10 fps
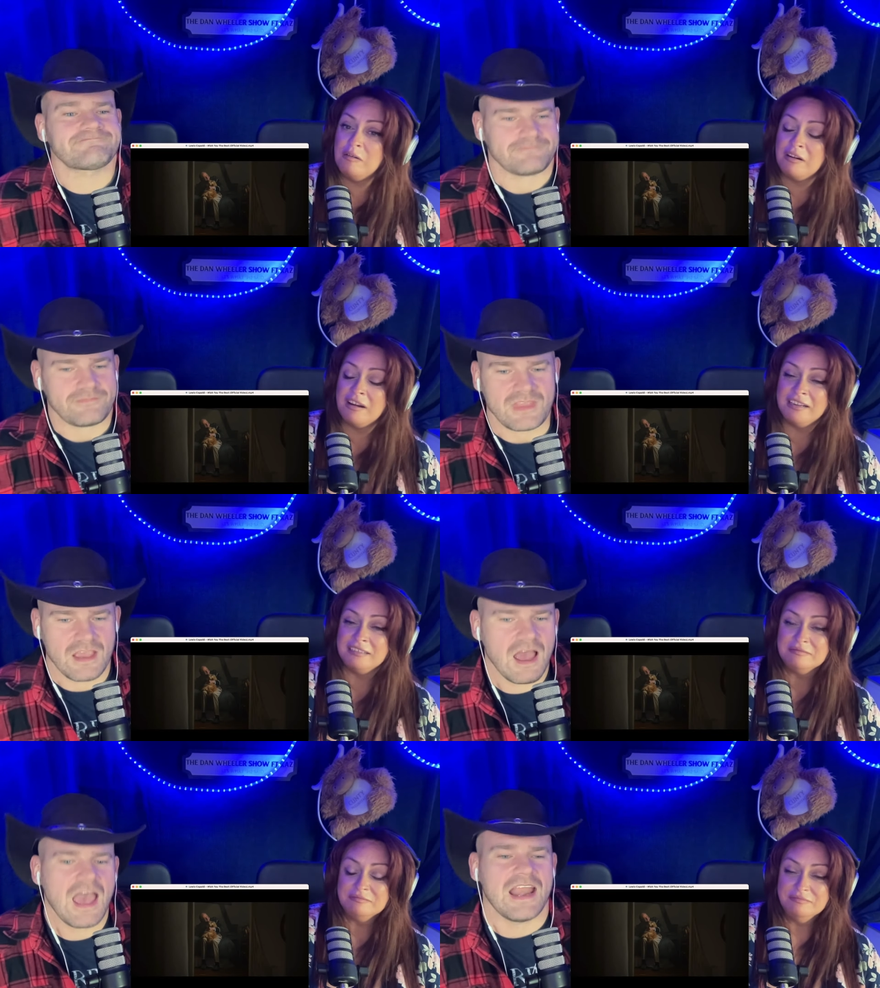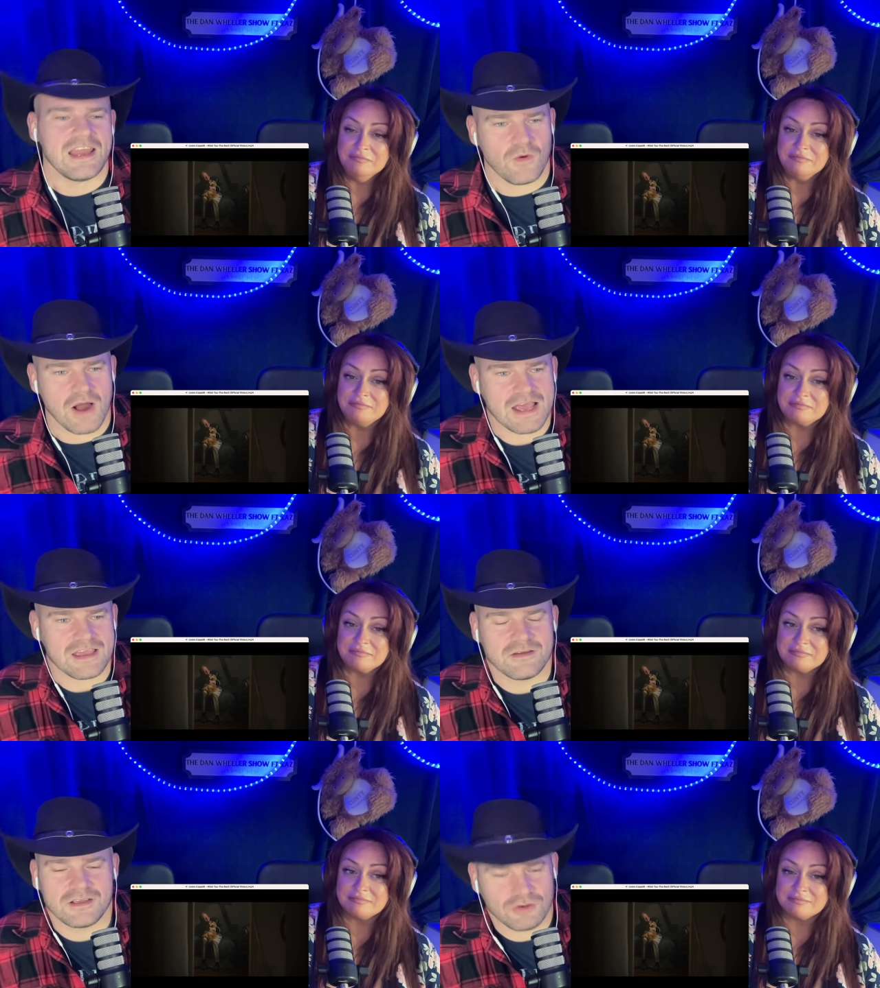Speaker 1: right.
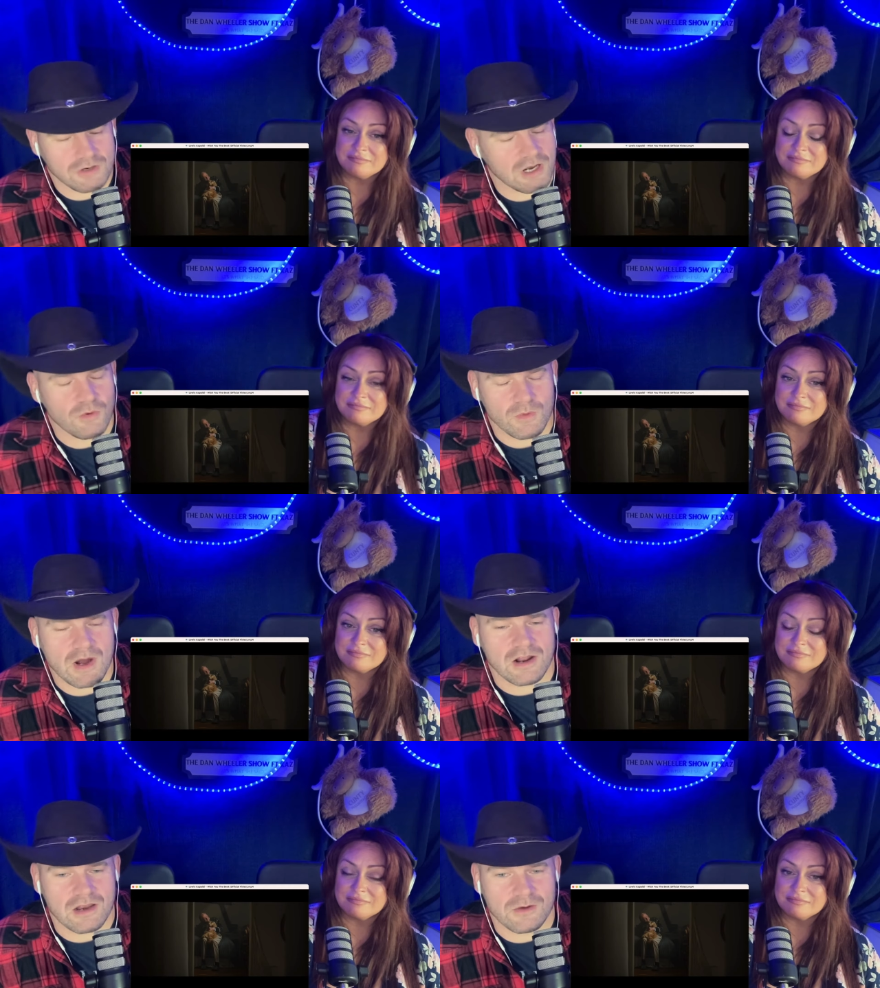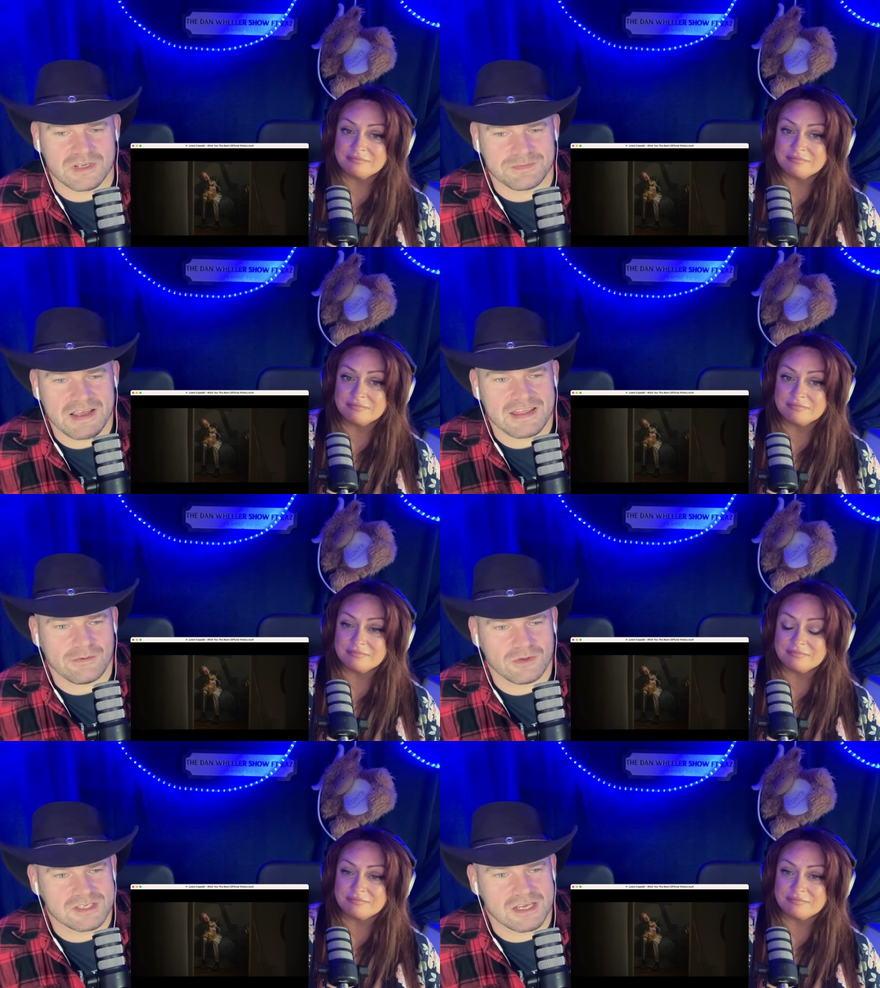Anyway, Lew- well done, Lewis, mate.
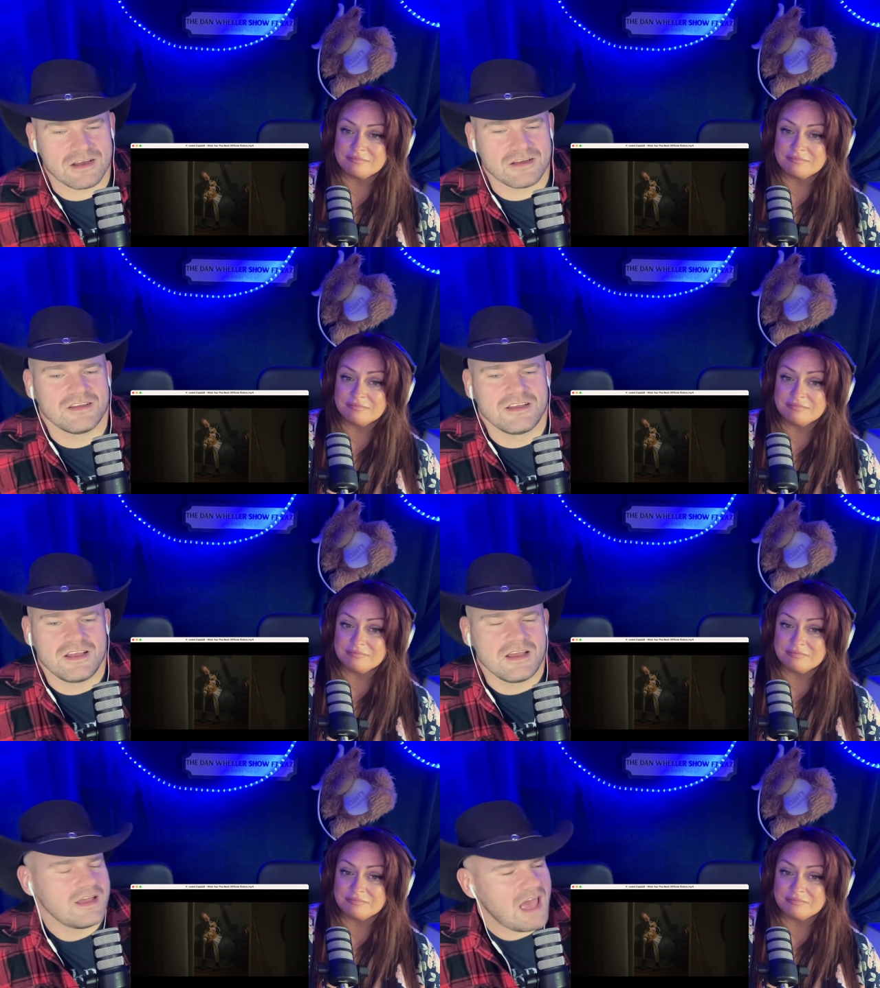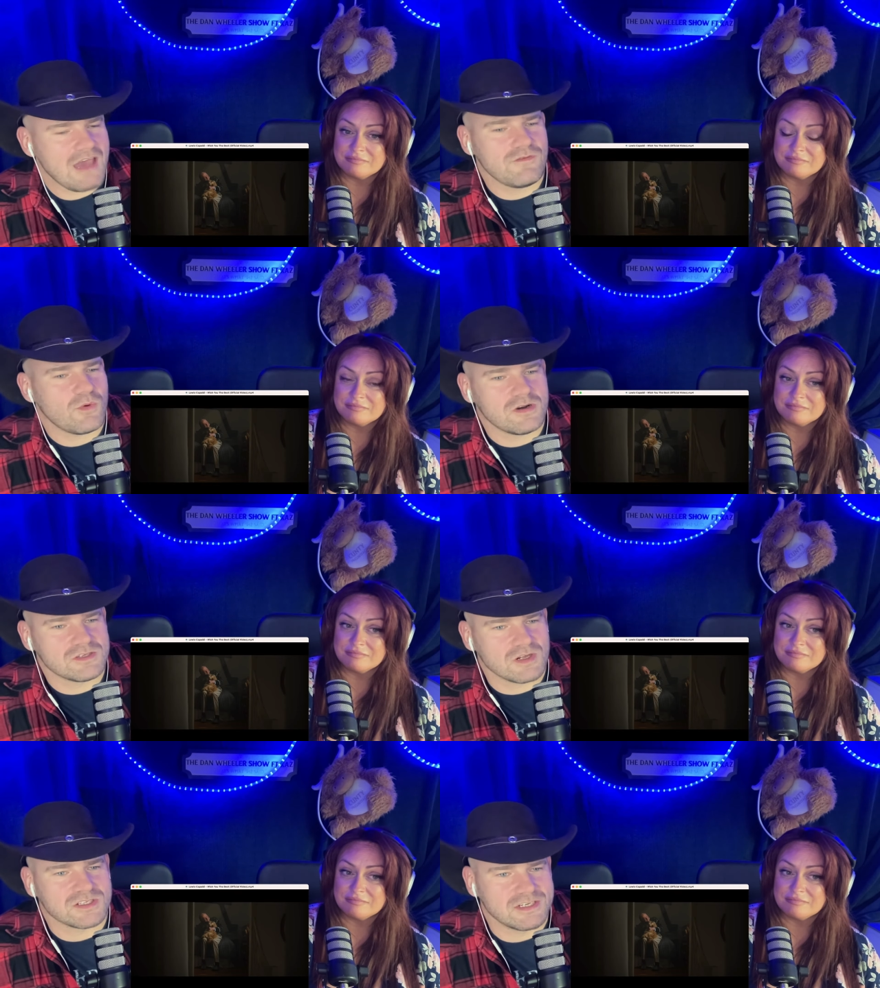That was uh, everyone
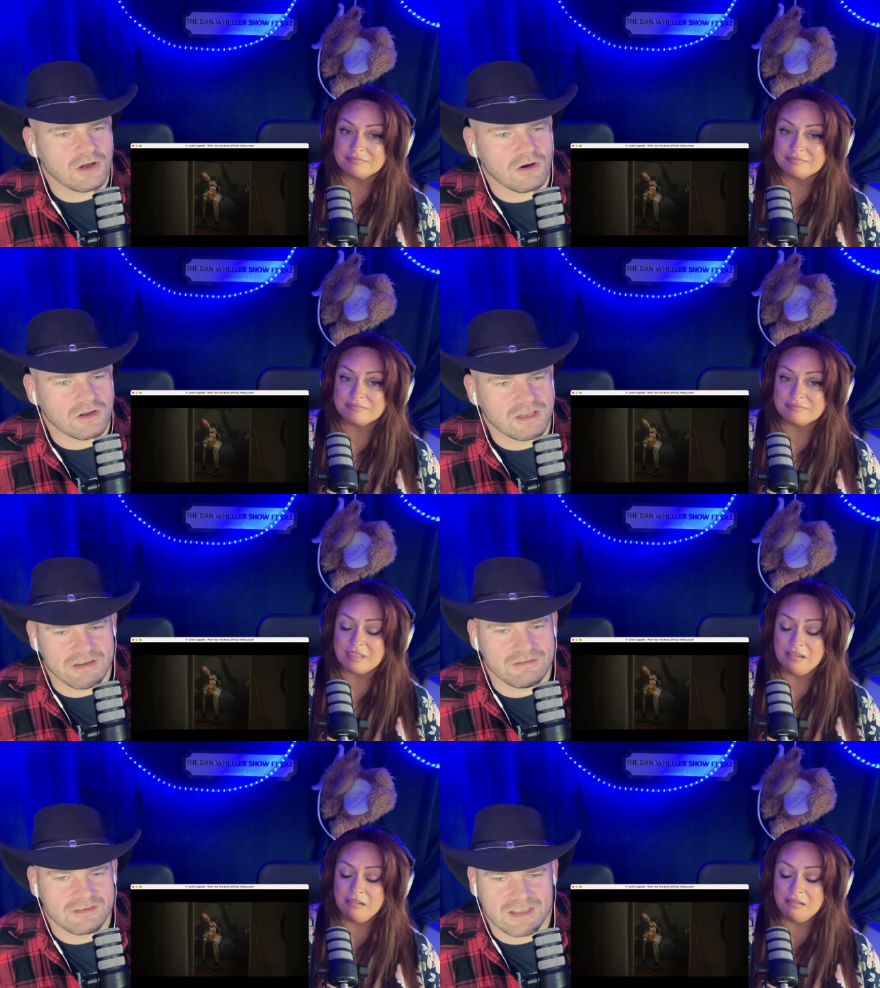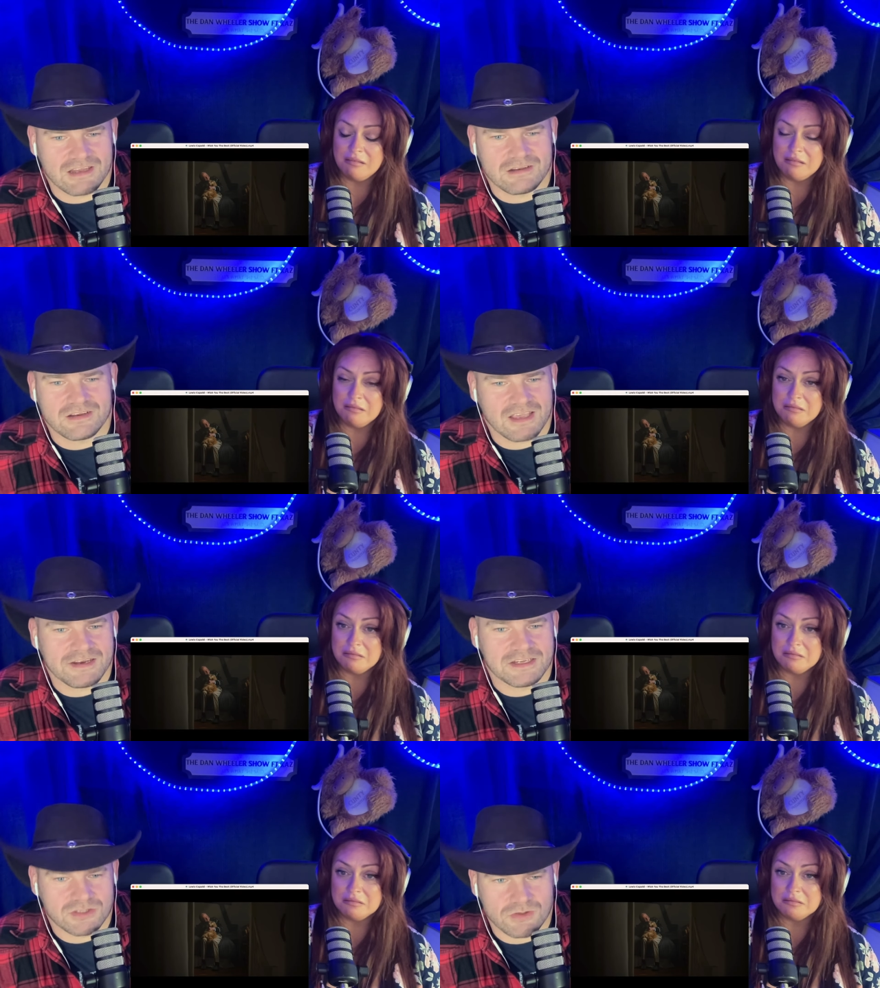who's lost a dog can can
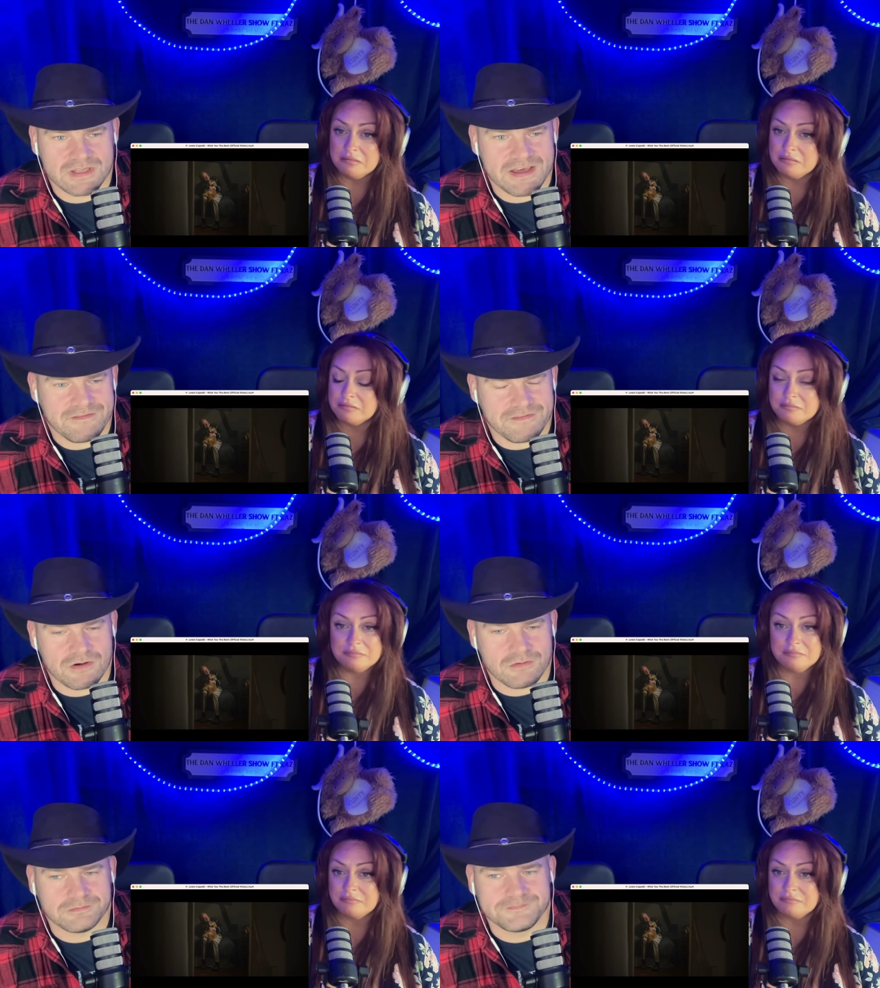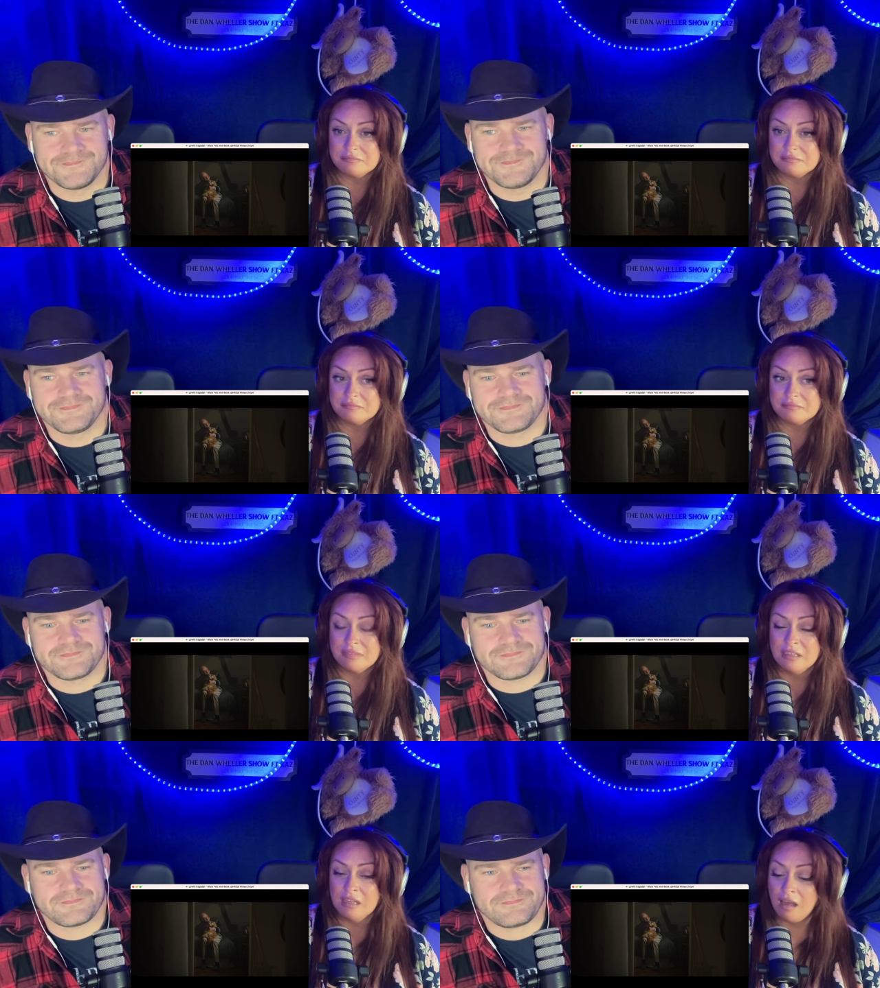can enjoy that film.
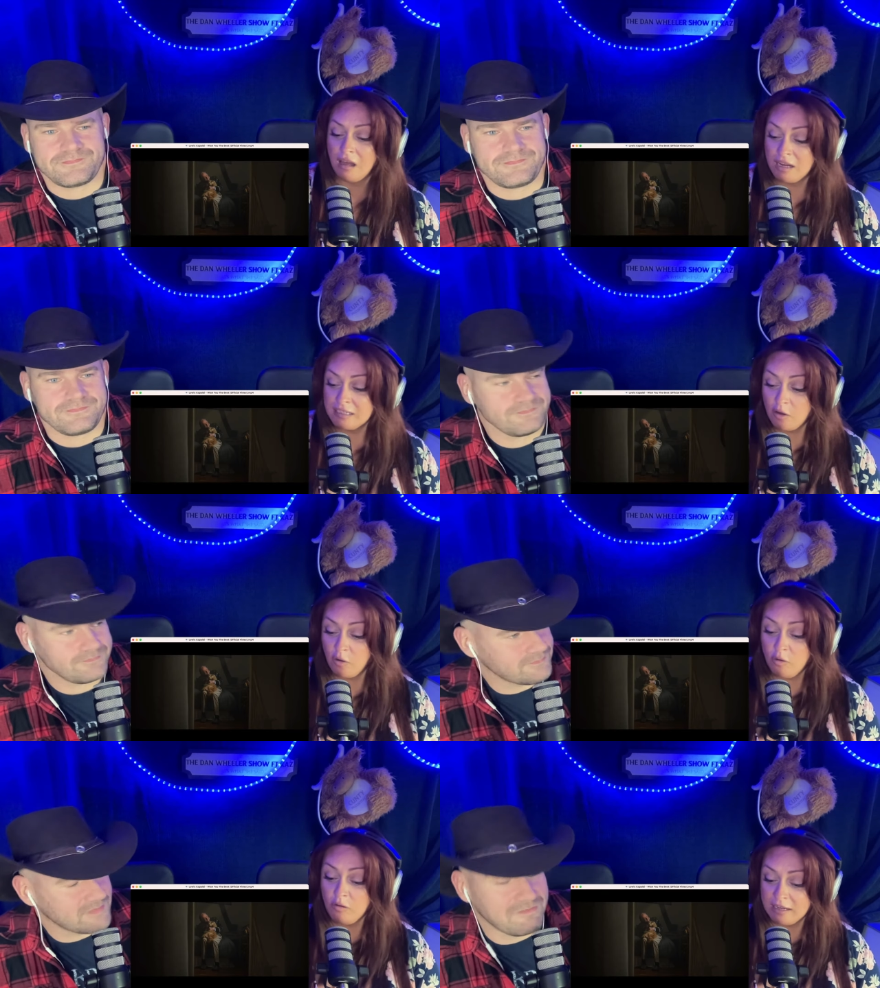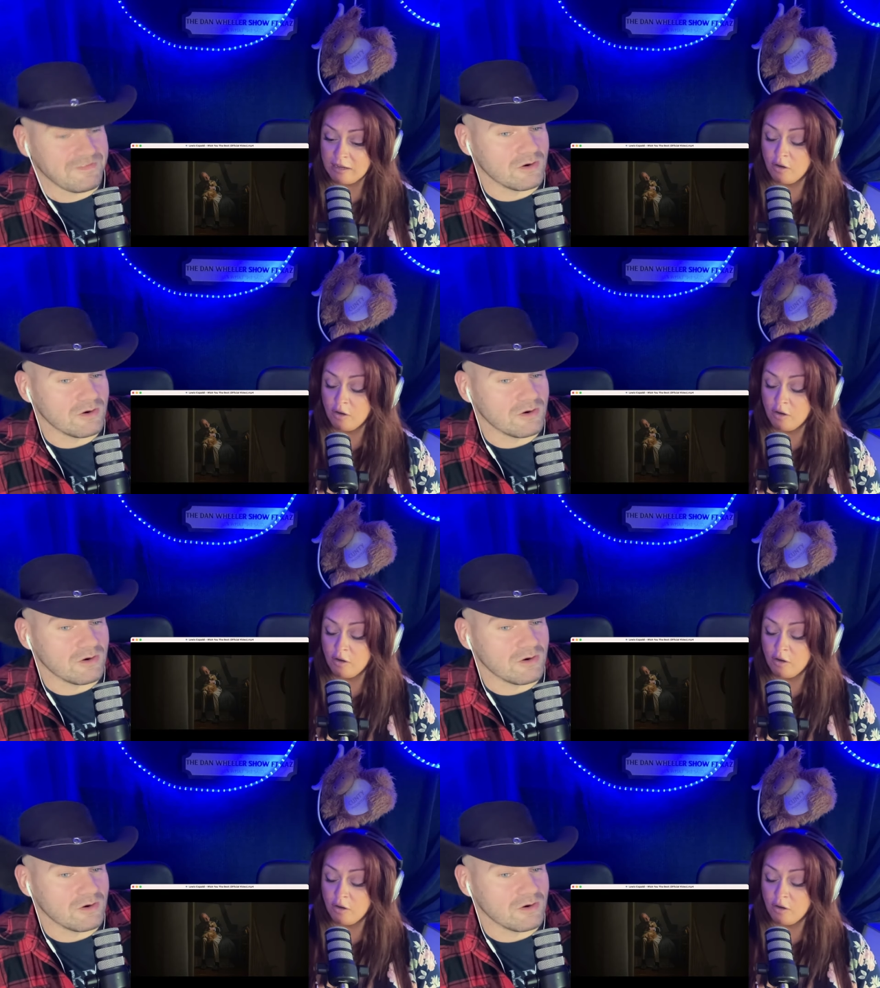I all I Film.